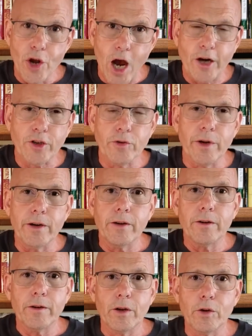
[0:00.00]
doctrine.
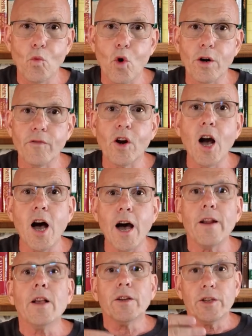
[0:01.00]
The Word of
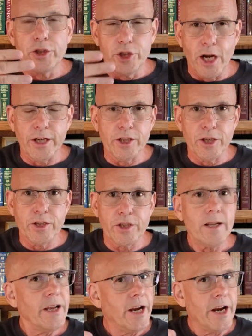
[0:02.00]
God
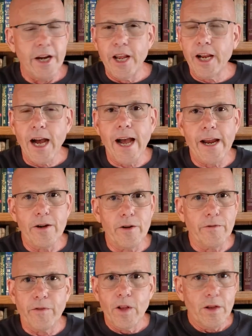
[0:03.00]
judges any kind
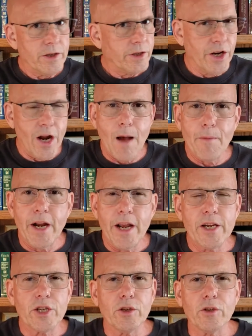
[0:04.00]
of
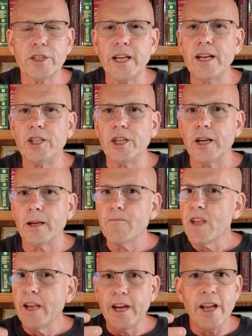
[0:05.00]
denominational teaching,
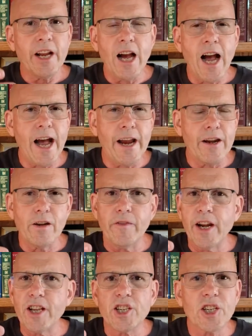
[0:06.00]
any kind
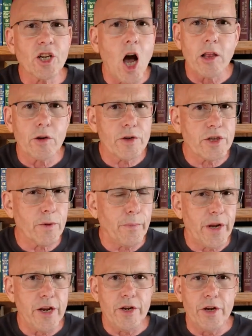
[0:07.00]
of any scholar's
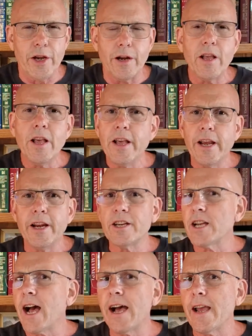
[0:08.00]
opinion,
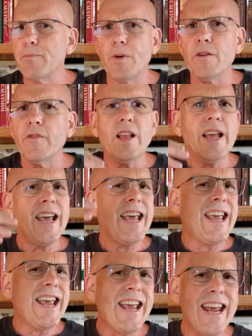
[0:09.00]
any type of
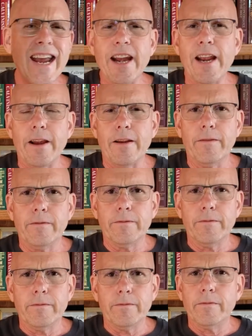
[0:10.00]
any
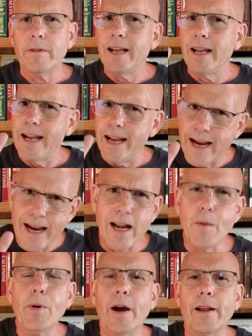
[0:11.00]

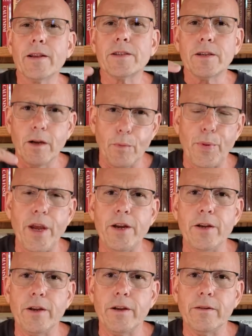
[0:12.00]
anybody's
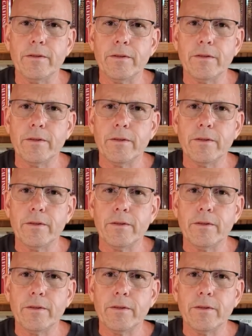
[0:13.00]
opinion.